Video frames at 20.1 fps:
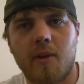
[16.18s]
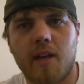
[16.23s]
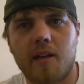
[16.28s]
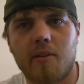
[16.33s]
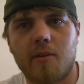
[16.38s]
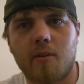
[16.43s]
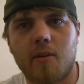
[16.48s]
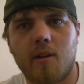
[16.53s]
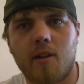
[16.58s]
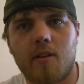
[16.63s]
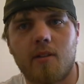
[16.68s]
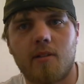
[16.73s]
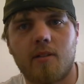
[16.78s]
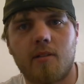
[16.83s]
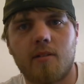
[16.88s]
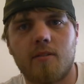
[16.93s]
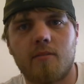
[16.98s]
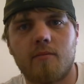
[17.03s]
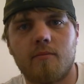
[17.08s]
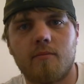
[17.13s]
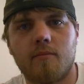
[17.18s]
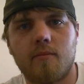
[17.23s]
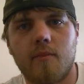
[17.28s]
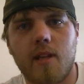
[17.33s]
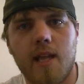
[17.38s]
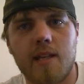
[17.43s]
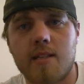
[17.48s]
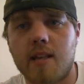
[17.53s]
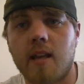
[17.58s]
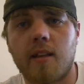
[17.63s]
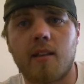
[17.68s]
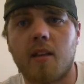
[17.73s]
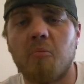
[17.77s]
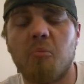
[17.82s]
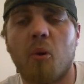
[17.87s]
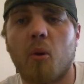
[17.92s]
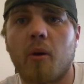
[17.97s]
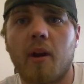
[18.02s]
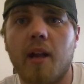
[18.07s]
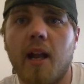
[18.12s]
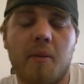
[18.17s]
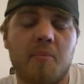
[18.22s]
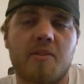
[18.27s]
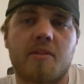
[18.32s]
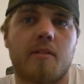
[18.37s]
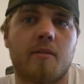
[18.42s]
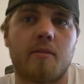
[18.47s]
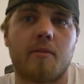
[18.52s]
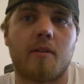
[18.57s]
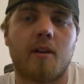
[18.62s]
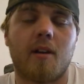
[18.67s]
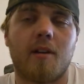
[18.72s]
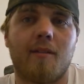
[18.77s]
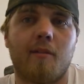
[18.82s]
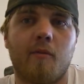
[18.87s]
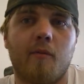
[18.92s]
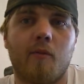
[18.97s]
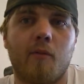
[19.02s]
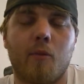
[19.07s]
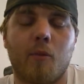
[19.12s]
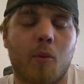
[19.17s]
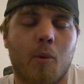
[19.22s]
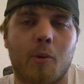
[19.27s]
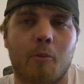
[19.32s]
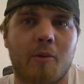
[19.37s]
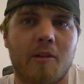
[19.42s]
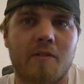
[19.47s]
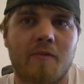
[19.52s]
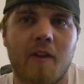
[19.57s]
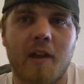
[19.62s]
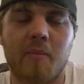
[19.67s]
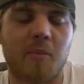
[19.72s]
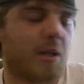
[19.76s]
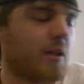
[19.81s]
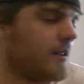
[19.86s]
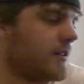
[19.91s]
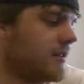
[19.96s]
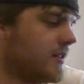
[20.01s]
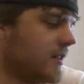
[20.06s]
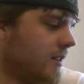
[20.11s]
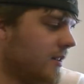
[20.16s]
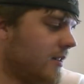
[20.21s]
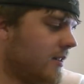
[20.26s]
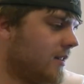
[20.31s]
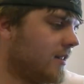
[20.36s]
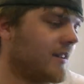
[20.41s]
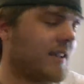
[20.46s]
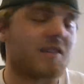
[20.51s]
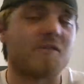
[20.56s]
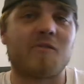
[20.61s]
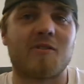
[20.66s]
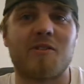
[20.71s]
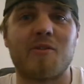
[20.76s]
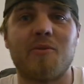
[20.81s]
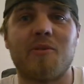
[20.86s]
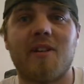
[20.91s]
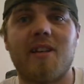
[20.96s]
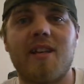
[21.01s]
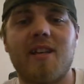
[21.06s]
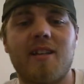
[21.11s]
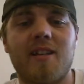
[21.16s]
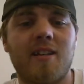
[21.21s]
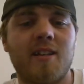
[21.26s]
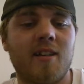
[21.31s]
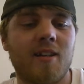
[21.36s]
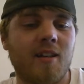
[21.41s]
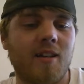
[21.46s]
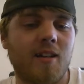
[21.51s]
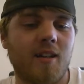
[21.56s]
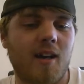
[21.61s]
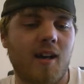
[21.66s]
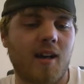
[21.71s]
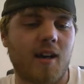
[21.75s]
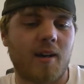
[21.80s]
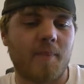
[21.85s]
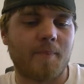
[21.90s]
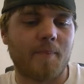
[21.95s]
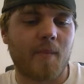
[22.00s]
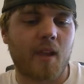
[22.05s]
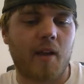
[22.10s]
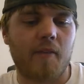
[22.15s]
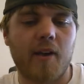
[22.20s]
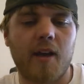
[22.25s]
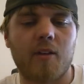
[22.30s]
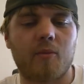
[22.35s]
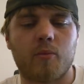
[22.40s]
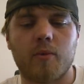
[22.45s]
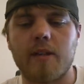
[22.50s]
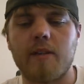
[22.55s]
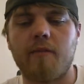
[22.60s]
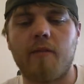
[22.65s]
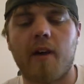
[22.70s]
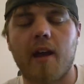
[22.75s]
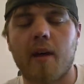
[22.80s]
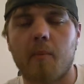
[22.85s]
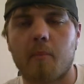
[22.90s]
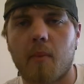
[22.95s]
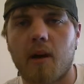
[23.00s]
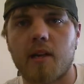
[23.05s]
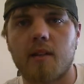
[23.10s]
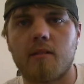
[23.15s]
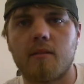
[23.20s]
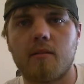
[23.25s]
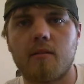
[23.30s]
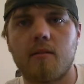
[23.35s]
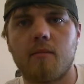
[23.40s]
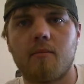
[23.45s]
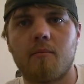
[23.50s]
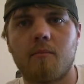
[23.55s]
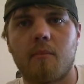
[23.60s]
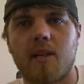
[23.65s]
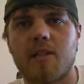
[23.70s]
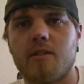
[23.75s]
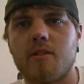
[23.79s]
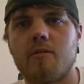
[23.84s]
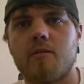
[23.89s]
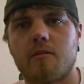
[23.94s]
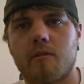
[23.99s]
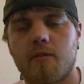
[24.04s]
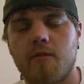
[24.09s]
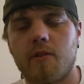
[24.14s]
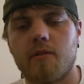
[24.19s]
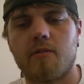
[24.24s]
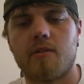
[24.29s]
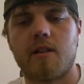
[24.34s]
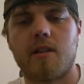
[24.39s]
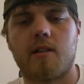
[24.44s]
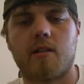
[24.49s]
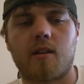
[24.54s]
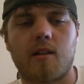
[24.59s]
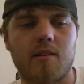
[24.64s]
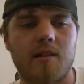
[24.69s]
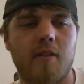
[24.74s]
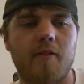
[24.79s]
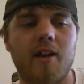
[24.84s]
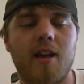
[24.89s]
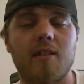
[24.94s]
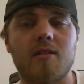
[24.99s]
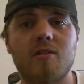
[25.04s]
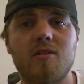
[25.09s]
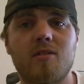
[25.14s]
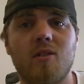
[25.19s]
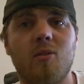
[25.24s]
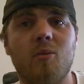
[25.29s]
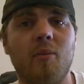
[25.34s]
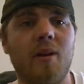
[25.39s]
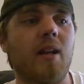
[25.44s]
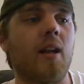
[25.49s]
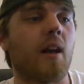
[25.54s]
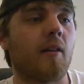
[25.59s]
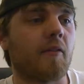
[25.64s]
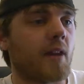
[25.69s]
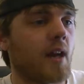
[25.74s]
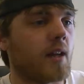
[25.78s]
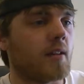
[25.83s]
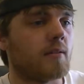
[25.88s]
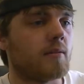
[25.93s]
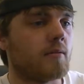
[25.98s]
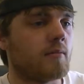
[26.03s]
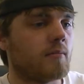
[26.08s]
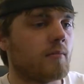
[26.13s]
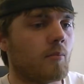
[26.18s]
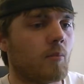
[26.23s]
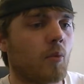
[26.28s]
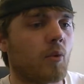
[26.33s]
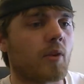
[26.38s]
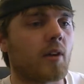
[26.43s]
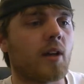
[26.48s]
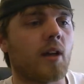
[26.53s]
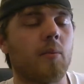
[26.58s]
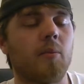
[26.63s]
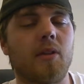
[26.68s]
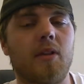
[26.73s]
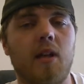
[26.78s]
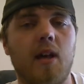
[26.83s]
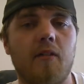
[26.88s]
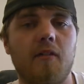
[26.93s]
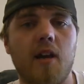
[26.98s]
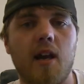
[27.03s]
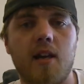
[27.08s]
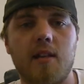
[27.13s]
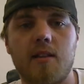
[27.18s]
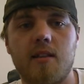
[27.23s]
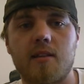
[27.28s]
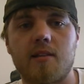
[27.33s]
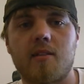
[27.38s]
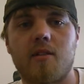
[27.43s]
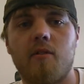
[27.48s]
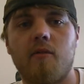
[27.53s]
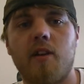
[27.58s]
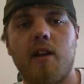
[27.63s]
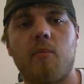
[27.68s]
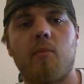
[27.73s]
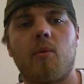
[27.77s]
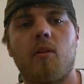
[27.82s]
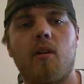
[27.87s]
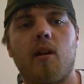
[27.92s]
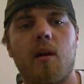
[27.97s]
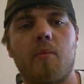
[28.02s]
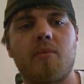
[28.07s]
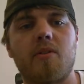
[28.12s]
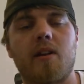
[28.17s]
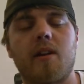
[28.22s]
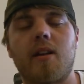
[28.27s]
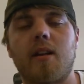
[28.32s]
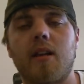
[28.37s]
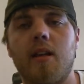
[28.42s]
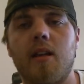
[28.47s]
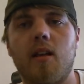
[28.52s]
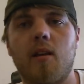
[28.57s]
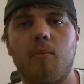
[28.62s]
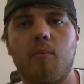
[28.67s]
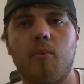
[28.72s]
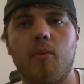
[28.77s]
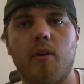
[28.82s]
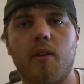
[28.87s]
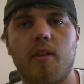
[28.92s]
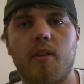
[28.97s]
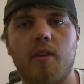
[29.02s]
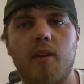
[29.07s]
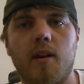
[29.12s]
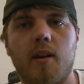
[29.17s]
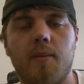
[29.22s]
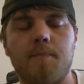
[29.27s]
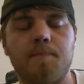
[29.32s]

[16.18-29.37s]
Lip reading: back to another insanely boring episode of Northwest Vaping. Thanks for tuning in. I've had to revamp my juice reviews here because I've got so many. I've got more coming. I've got Disco Vapor. I'm trying to get up with